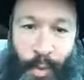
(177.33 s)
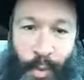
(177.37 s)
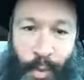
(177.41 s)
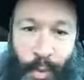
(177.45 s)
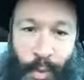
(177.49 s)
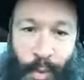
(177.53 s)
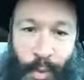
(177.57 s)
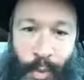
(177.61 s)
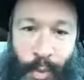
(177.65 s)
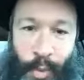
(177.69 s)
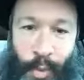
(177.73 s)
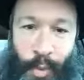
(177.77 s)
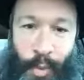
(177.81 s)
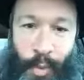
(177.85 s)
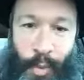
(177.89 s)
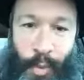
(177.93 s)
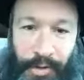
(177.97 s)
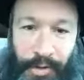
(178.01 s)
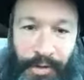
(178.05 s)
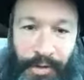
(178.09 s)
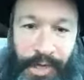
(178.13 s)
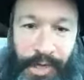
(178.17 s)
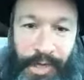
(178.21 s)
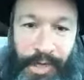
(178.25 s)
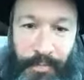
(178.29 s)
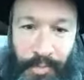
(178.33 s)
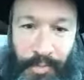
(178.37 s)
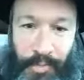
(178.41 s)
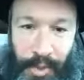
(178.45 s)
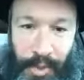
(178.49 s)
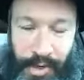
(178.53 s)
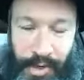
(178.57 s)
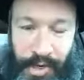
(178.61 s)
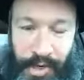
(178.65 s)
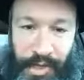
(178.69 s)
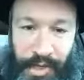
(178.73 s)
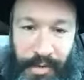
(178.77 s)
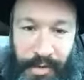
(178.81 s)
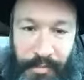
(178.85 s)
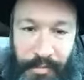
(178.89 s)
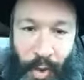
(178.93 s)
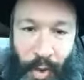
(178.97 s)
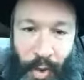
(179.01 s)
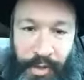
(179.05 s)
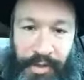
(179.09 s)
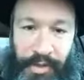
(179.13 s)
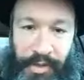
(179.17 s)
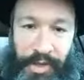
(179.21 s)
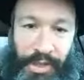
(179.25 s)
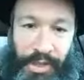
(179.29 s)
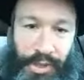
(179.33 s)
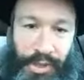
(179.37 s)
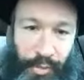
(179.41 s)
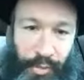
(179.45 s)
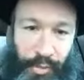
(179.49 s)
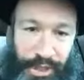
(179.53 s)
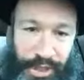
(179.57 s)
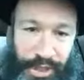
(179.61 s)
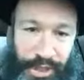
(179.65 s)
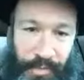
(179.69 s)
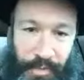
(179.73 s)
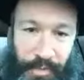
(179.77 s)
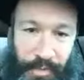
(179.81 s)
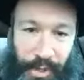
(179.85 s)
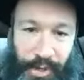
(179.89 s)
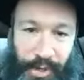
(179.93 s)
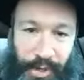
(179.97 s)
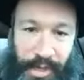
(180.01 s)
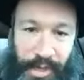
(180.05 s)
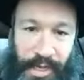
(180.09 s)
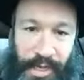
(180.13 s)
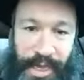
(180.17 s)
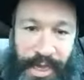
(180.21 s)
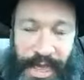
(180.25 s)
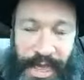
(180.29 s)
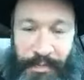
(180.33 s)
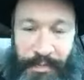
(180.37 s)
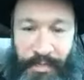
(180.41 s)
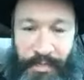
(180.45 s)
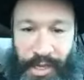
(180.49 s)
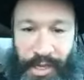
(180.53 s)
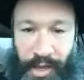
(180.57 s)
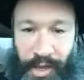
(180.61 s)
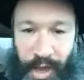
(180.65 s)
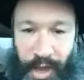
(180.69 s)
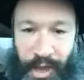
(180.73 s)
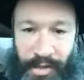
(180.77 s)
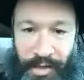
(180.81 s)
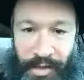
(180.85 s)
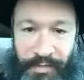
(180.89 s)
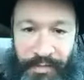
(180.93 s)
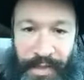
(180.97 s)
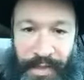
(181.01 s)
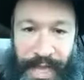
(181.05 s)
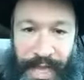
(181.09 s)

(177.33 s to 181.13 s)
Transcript: wonderful community, both the Jewish community and beyond.